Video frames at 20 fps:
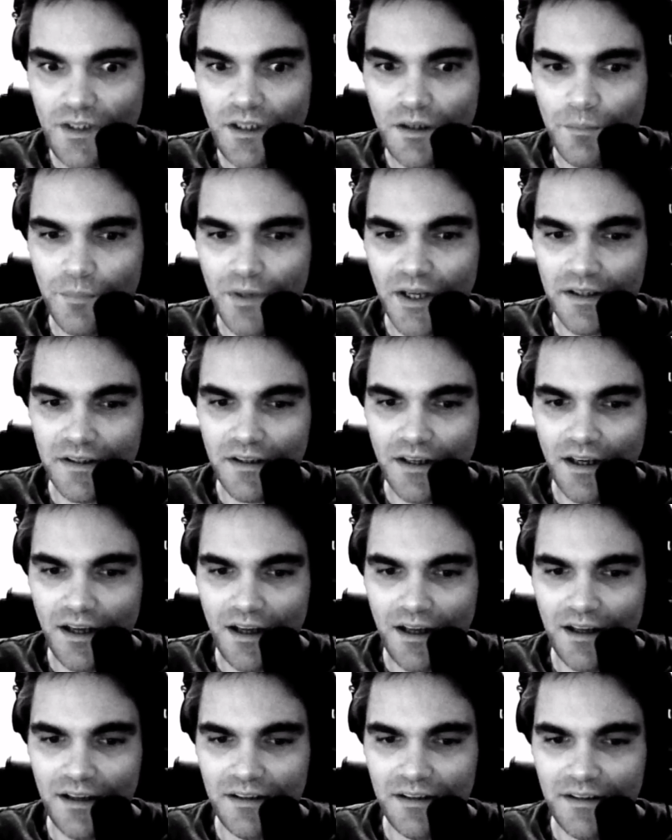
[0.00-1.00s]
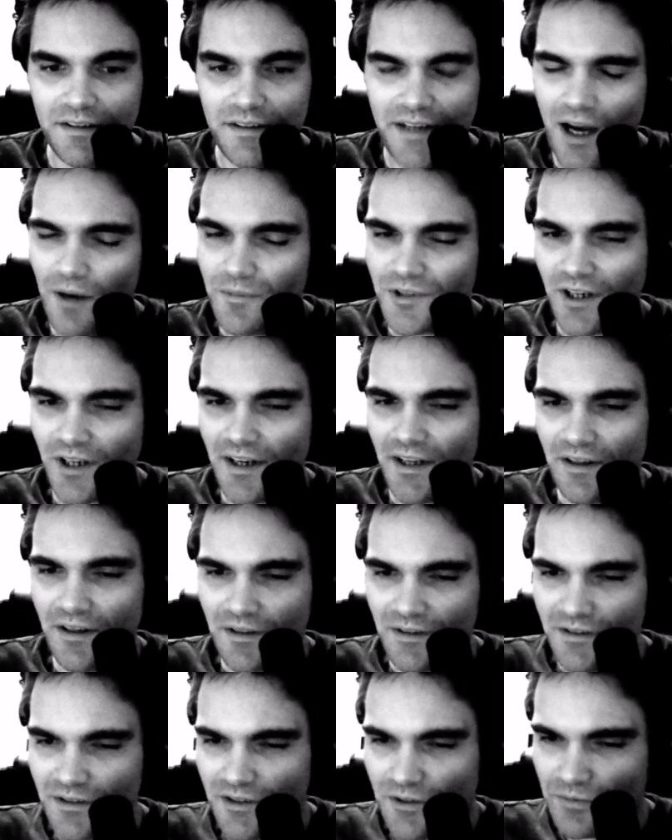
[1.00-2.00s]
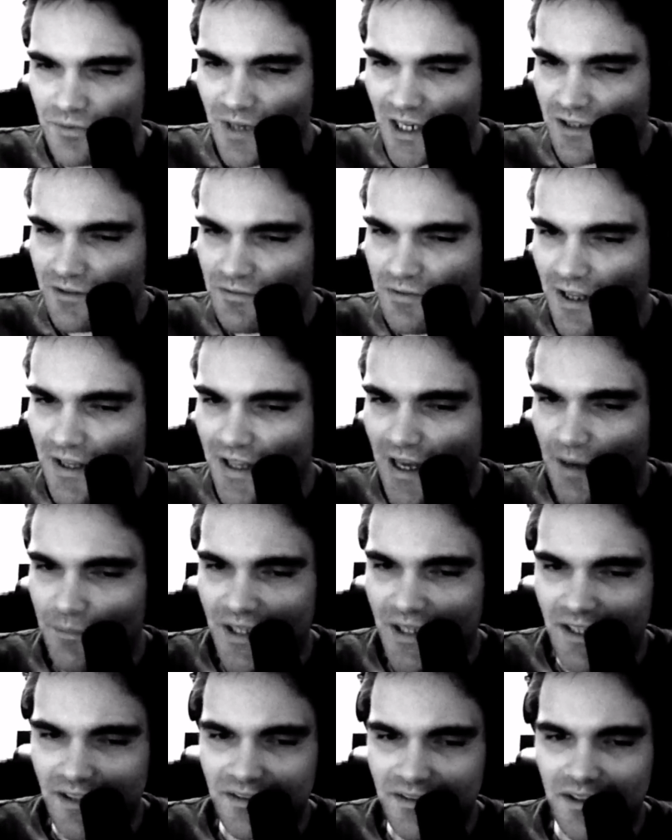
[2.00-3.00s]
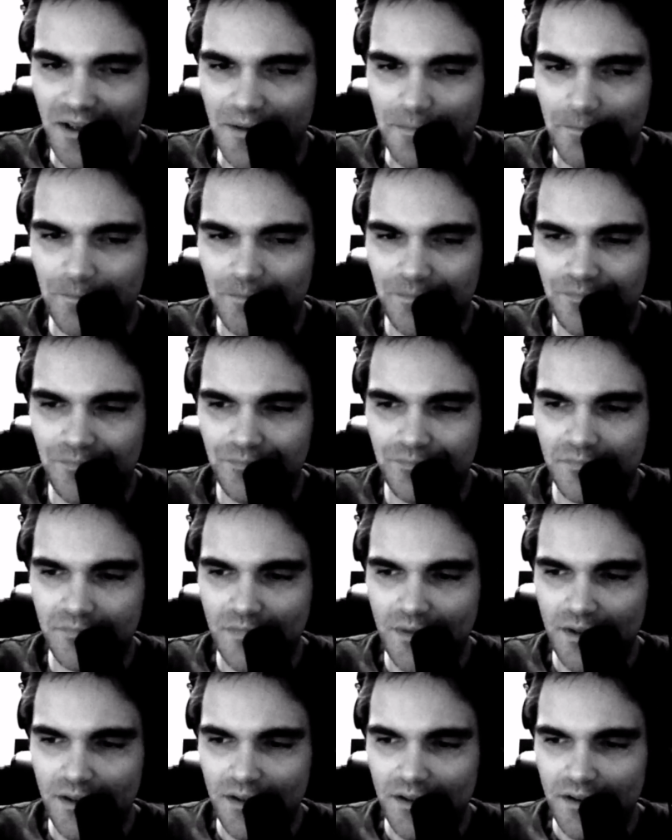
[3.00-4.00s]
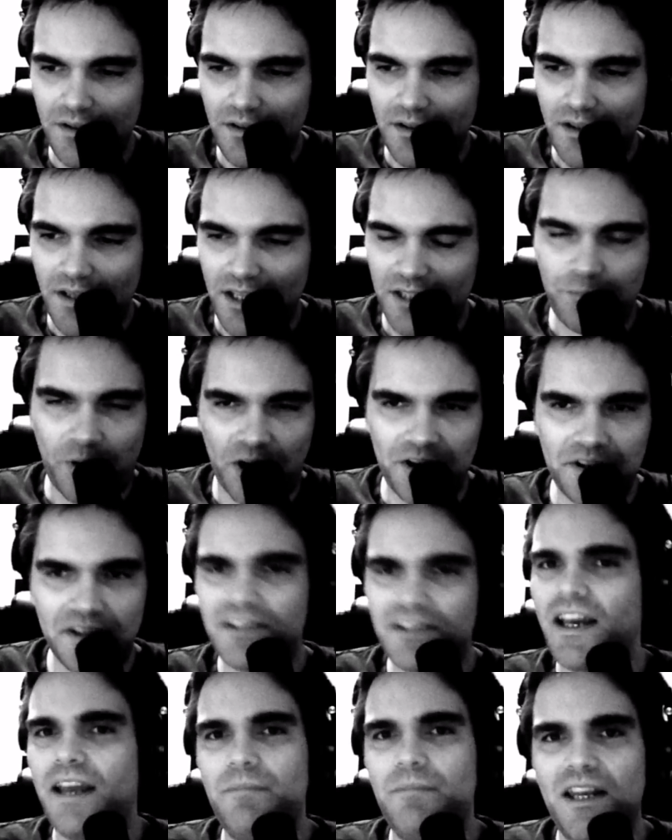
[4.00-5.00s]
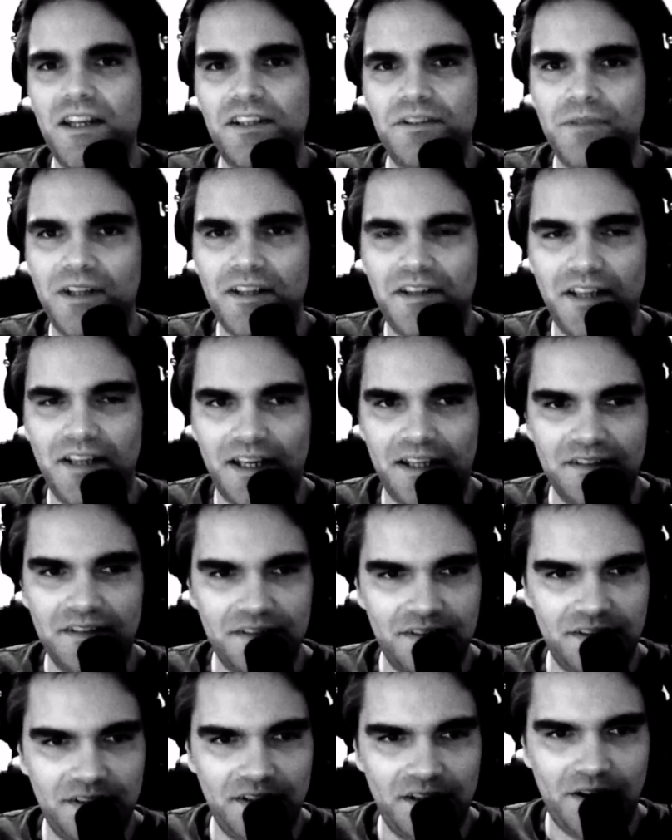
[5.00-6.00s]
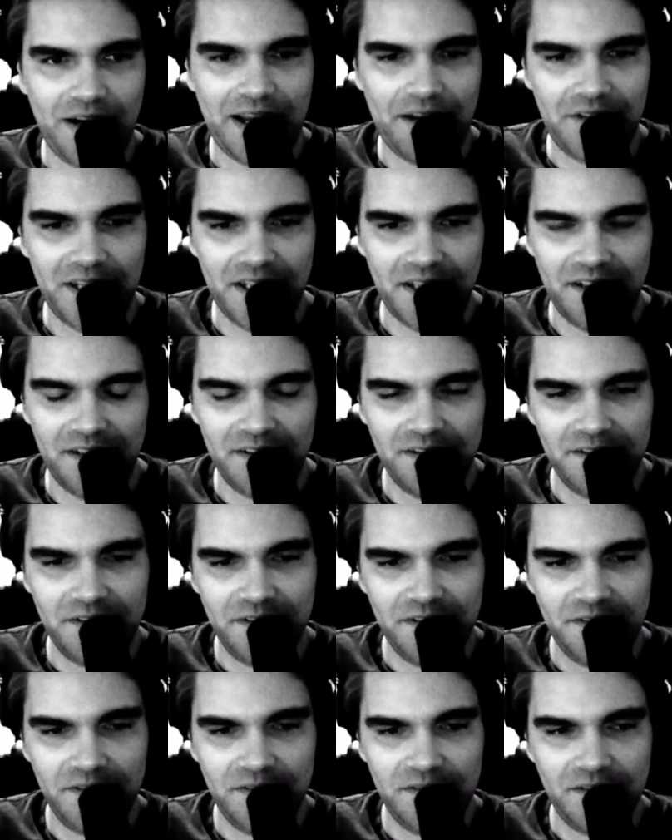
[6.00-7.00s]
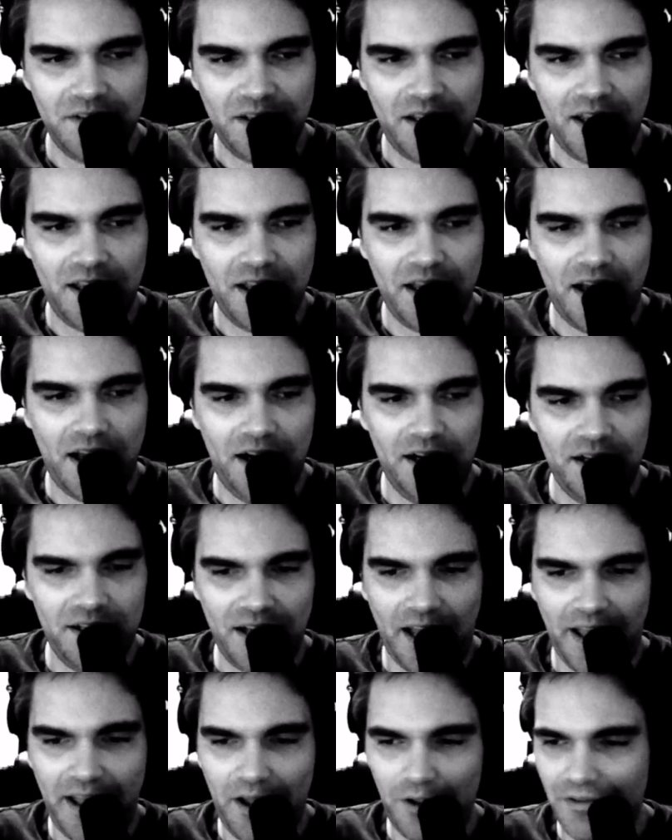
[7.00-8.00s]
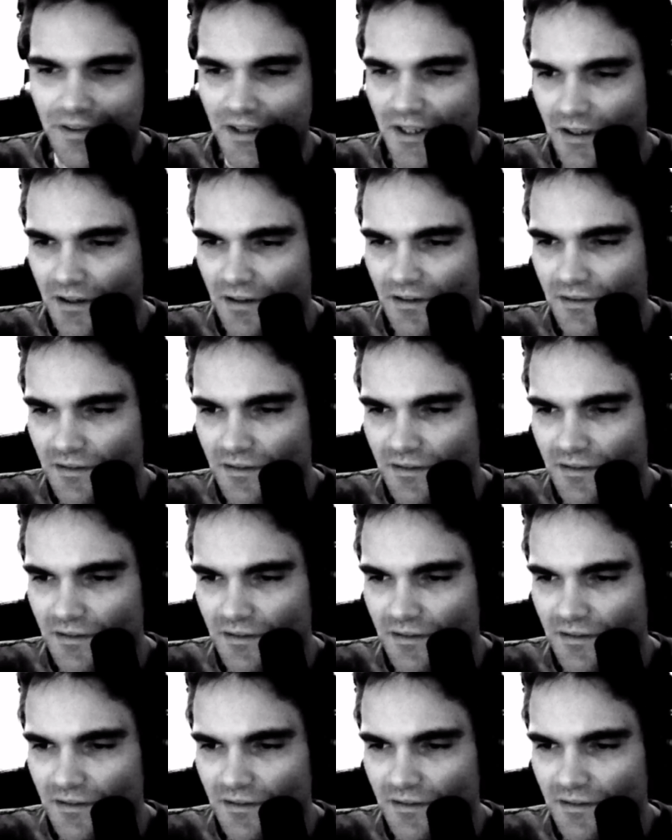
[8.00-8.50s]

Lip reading: but now I'm trying to rectify that, because that's part of the time management thing, is having a healthy